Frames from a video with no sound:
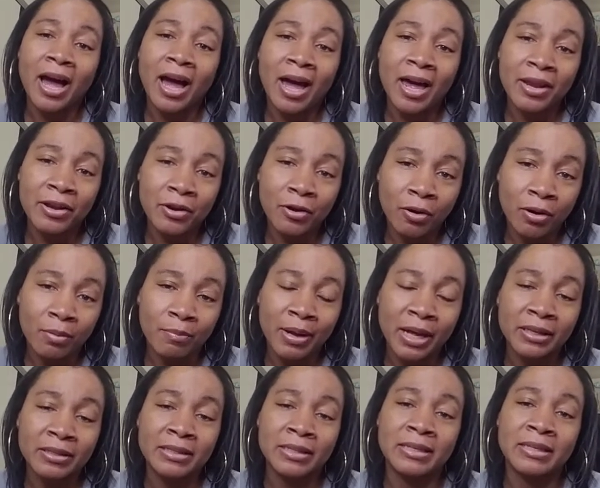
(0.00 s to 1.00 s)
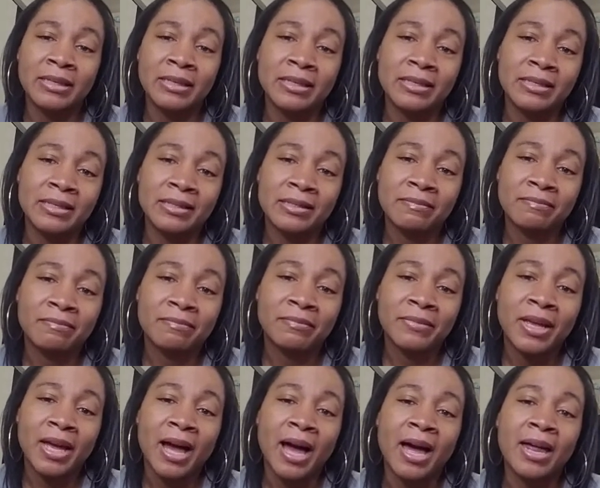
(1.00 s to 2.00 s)
I know about Denise.
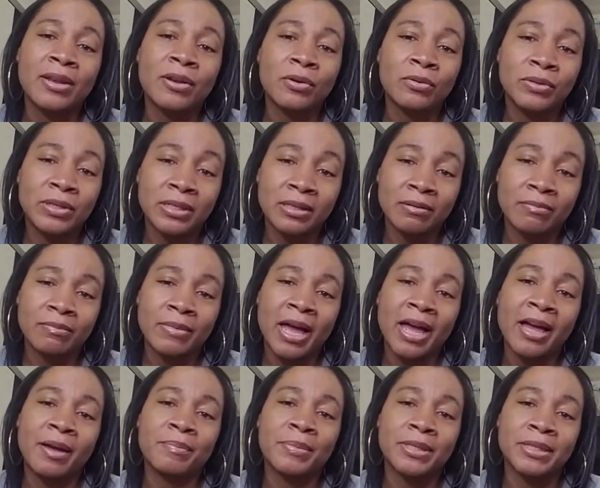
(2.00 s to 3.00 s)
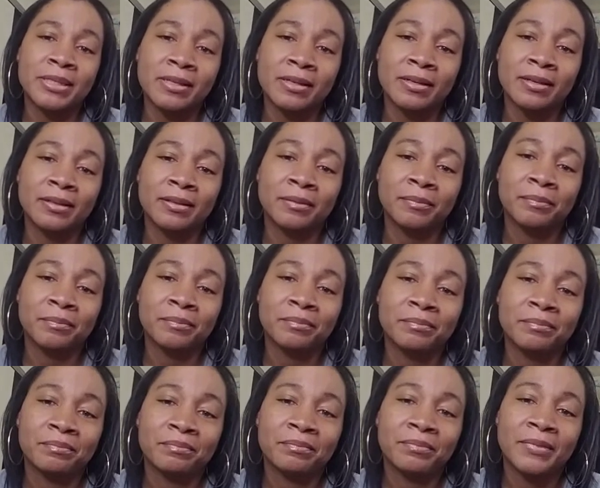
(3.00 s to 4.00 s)
I know something happened to her.
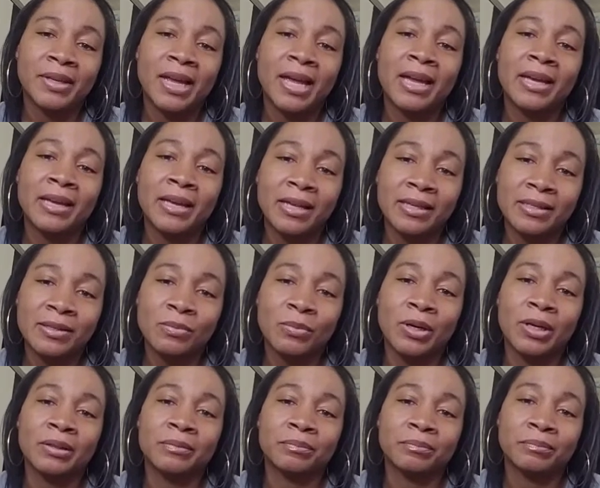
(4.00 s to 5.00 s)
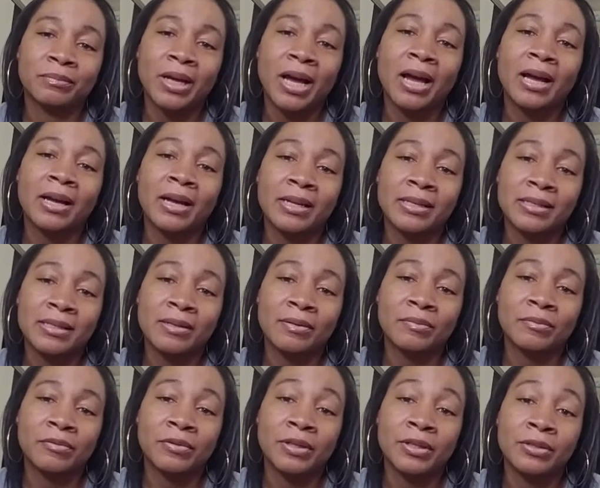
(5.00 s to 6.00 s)
And guess what? I got
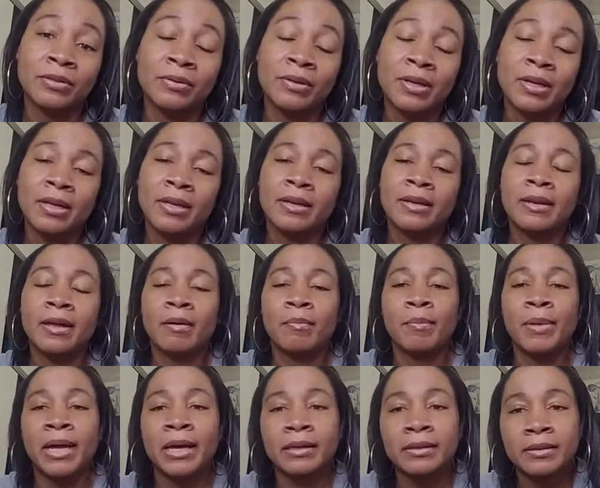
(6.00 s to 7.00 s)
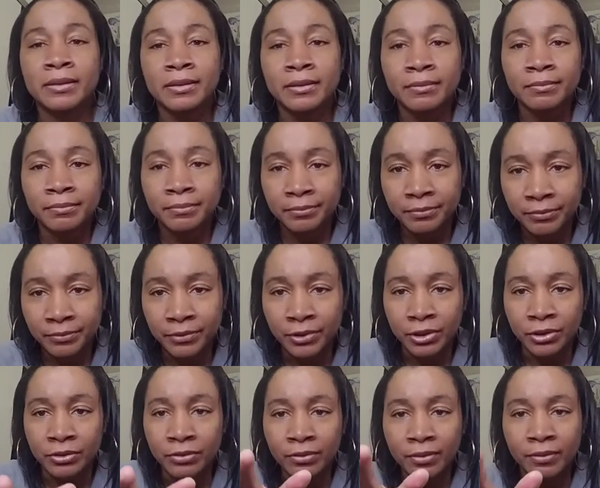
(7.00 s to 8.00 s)
something for you. Now, Max,
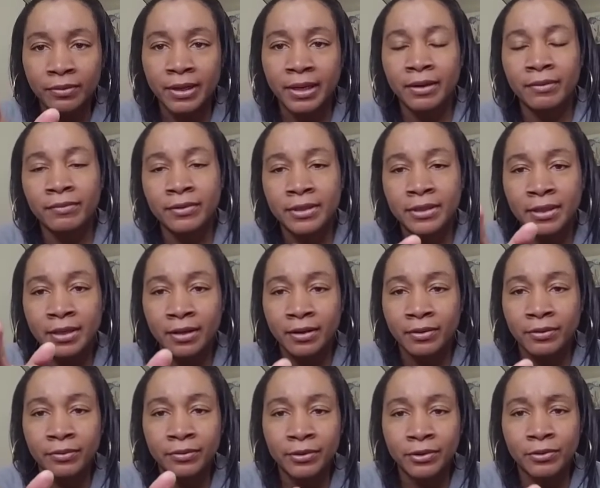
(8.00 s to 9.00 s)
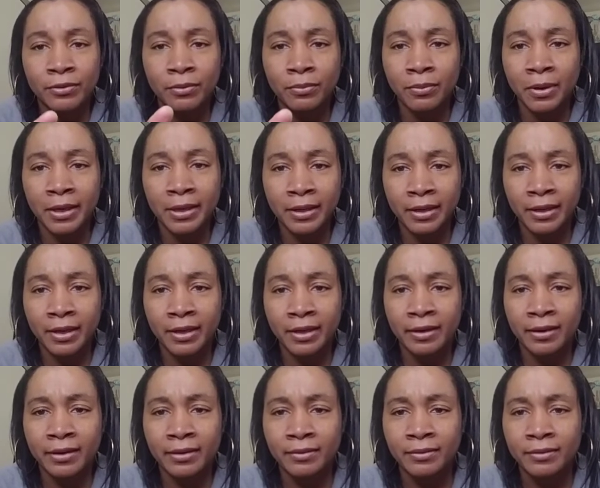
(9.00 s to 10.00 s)
you don't ever tell your right
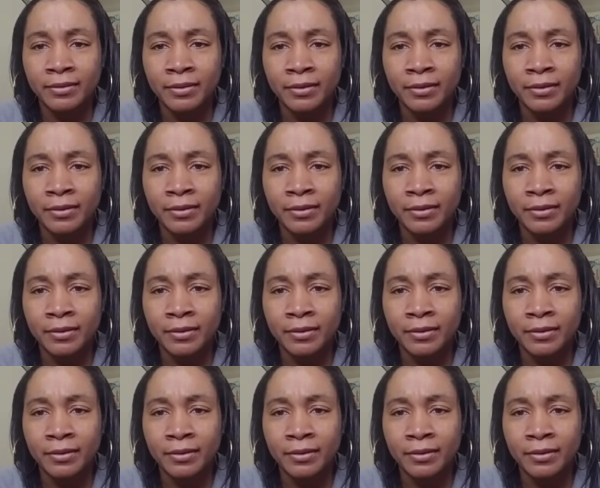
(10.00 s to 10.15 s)
hand.